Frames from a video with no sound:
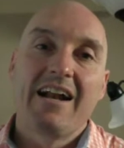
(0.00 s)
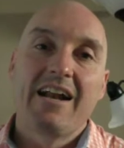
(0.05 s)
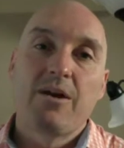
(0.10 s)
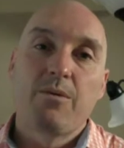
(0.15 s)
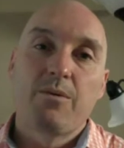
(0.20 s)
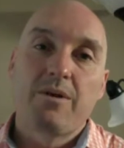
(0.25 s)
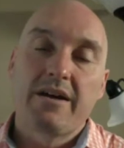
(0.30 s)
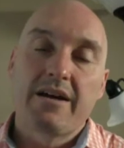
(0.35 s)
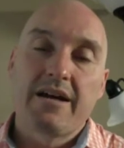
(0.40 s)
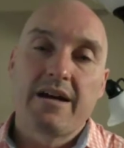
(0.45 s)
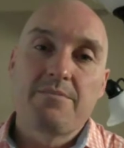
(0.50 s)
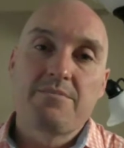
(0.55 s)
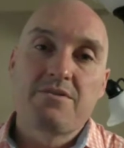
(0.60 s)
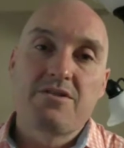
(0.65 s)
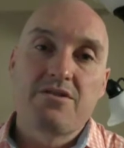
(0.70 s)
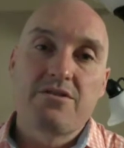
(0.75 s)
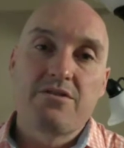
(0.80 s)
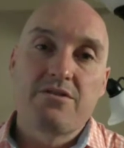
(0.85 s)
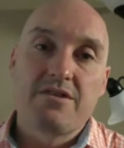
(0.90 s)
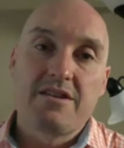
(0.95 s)
When it comes
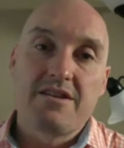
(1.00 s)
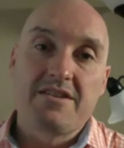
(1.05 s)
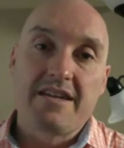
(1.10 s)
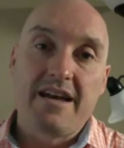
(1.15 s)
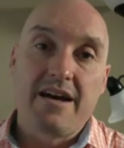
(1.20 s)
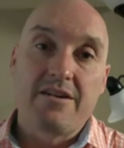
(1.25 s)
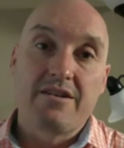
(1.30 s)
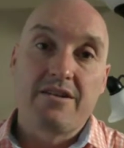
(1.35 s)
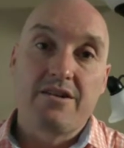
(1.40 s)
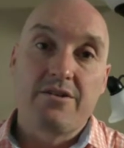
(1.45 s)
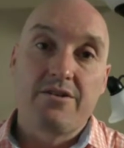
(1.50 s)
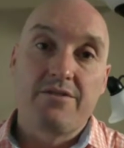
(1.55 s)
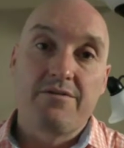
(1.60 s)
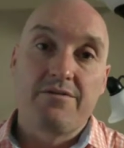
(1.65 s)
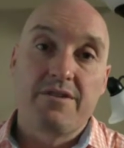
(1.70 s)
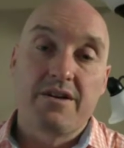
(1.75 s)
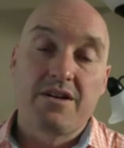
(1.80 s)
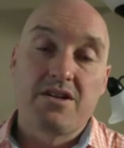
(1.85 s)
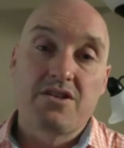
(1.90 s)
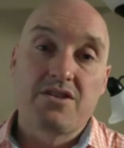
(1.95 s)
to these outer ear
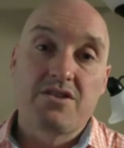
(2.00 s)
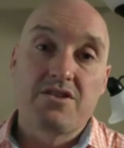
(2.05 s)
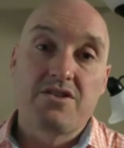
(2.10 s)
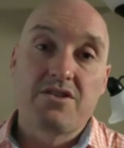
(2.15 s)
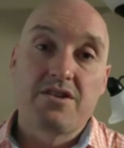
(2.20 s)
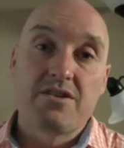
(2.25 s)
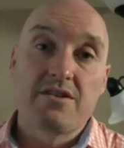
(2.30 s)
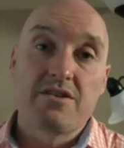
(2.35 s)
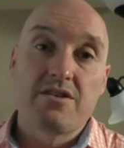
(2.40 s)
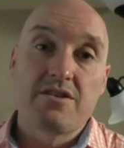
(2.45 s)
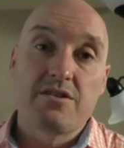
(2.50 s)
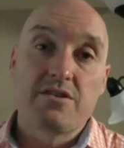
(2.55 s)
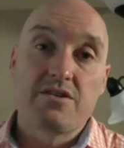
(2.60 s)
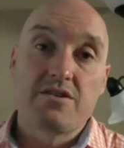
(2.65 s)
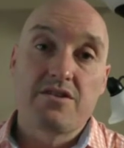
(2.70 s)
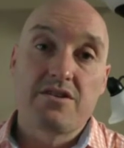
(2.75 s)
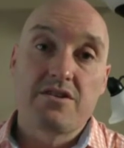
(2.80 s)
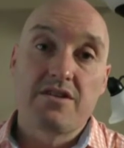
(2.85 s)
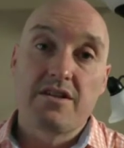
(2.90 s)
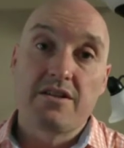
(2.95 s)
infections,
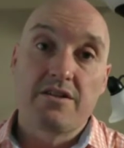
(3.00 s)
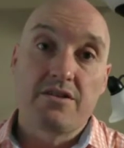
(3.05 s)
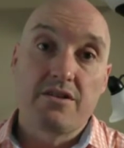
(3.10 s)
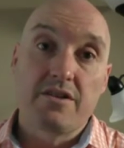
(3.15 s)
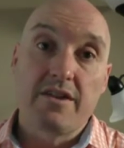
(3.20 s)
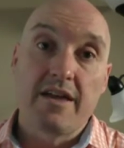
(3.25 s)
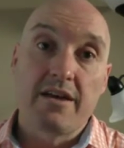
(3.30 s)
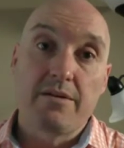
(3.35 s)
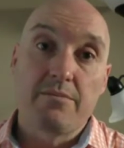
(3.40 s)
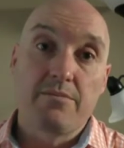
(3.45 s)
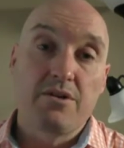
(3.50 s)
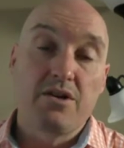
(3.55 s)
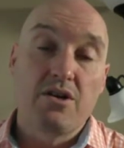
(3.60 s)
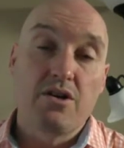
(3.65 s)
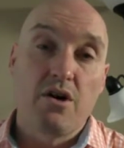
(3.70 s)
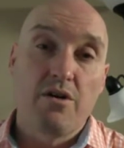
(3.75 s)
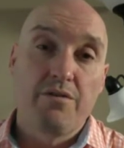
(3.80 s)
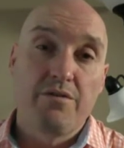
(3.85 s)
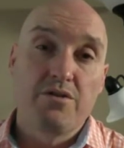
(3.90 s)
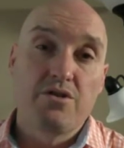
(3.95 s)
they can be
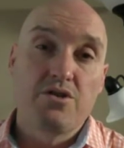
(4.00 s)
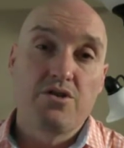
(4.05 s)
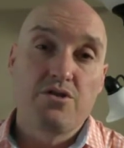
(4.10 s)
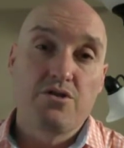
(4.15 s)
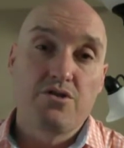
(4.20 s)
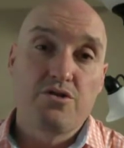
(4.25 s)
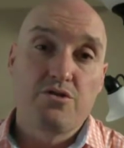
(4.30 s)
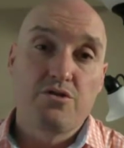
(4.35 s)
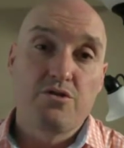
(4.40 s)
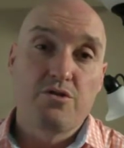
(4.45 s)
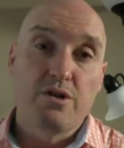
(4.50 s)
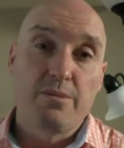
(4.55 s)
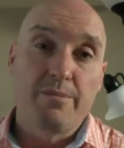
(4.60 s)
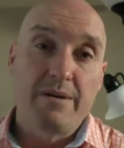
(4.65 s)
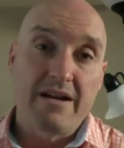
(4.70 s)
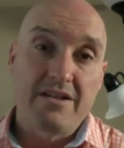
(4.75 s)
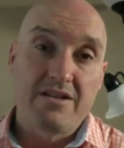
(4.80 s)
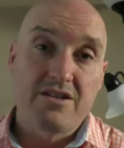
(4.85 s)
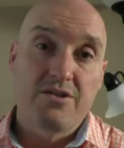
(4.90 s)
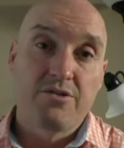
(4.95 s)
often due to a
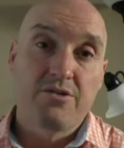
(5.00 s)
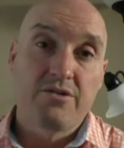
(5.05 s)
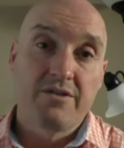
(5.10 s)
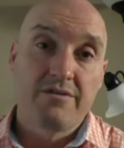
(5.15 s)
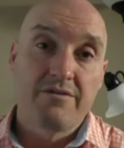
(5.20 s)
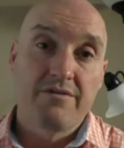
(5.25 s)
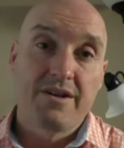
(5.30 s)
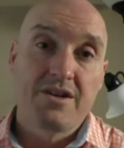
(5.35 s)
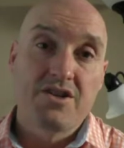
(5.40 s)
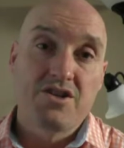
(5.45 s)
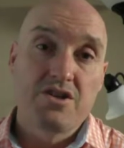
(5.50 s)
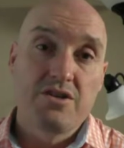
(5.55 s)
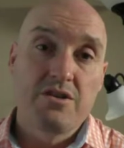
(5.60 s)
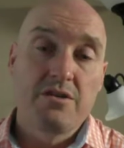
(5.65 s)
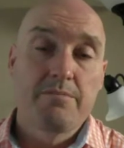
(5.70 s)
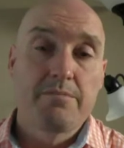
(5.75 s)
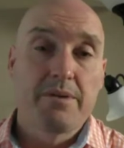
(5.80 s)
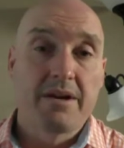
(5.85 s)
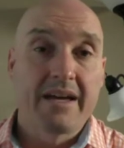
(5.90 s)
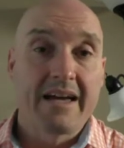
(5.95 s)
bacterial
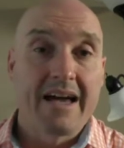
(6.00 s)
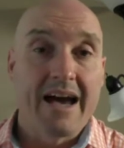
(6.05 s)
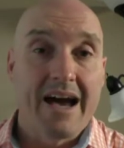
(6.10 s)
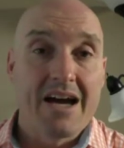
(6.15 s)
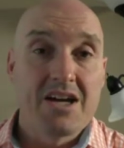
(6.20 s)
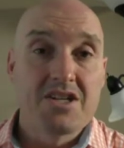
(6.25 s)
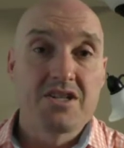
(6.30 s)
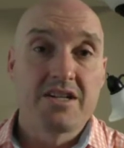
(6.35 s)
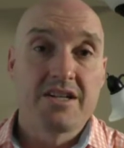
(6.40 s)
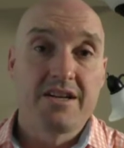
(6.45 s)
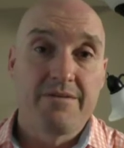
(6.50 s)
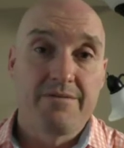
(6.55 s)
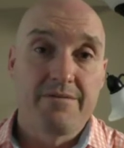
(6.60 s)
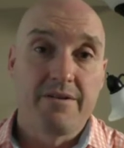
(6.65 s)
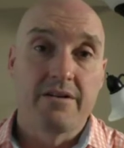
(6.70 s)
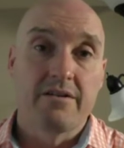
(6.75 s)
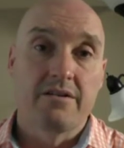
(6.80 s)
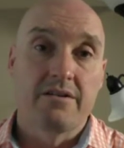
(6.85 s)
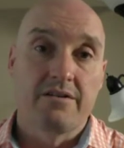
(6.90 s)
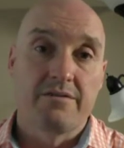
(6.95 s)
infection, but occasionally a
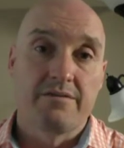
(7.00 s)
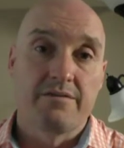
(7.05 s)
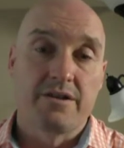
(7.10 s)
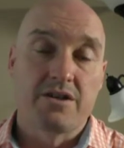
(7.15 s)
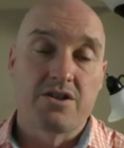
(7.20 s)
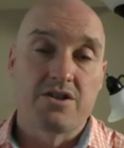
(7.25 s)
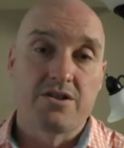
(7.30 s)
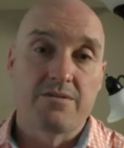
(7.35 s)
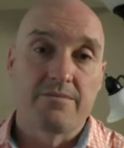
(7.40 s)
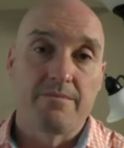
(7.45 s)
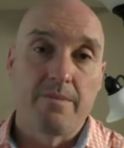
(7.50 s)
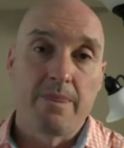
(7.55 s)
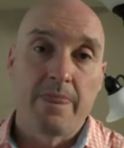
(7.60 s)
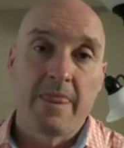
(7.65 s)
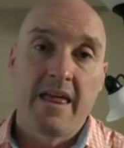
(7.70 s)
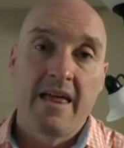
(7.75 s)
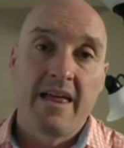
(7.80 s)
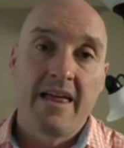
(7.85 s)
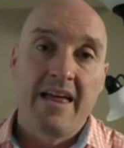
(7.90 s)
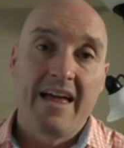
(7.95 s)
fungal infection.
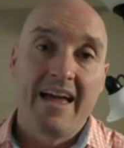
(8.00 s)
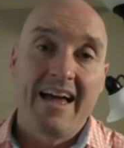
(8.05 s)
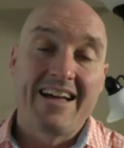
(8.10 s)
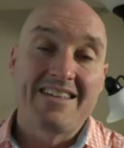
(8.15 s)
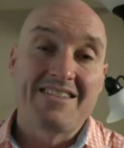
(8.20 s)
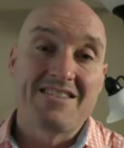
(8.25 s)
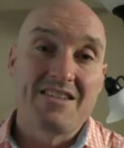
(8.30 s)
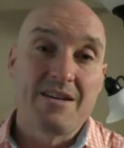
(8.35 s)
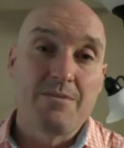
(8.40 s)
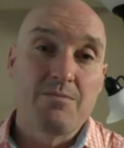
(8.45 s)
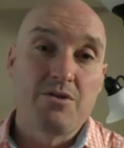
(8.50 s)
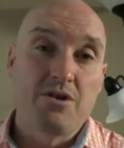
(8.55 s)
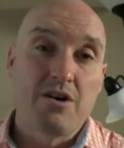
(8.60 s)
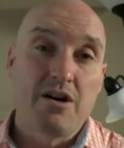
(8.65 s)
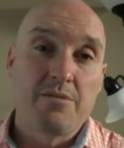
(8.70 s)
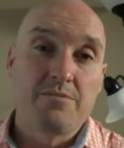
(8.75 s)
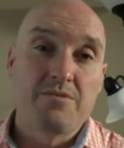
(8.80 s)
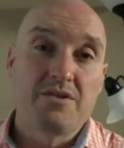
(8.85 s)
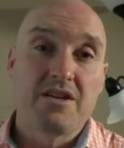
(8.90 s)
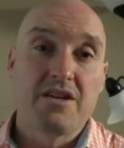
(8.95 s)
And
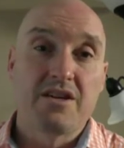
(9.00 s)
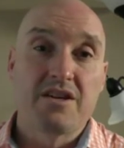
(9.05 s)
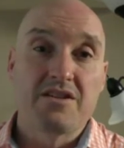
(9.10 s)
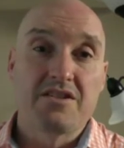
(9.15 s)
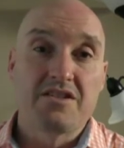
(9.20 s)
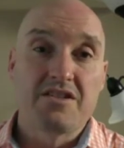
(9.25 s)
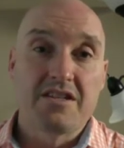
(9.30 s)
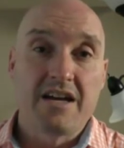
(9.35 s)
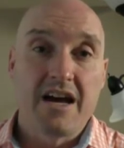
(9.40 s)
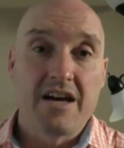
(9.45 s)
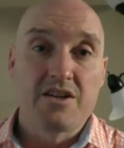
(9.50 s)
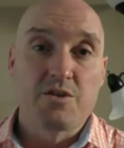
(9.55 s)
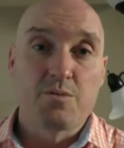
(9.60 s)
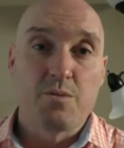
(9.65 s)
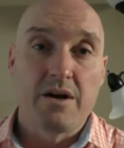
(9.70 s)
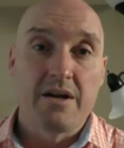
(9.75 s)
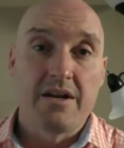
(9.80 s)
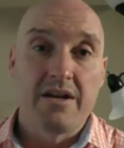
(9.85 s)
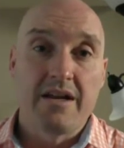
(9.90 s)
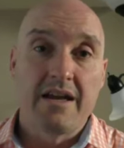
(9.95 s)
sometimes it can start as
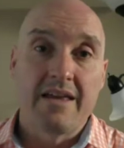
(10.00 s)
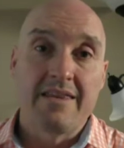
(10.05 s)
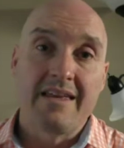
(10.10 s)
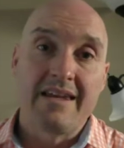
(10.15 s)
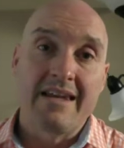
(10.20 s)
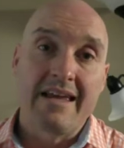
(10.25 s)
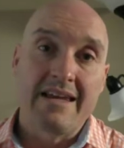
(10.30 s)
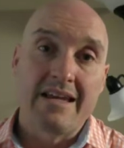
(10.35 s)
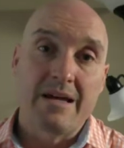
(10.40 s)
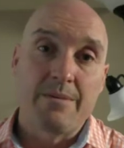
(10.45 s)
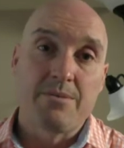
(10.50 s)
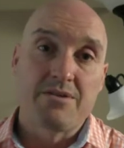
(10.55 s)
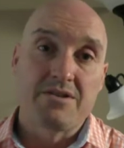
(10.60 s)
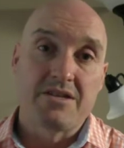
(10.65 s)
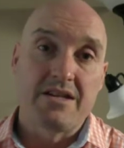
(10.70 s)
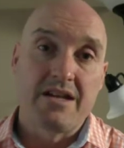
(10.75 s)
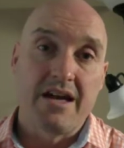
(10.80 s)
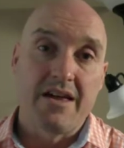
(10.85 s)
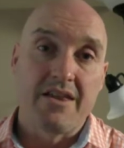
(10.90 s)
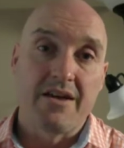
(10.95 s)
one and then end up as
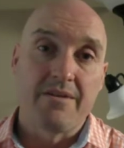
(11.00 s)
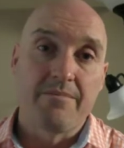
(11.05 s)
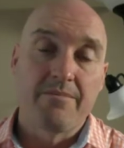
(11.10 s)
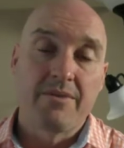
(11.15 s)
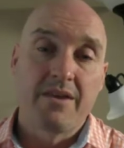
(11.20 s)
another.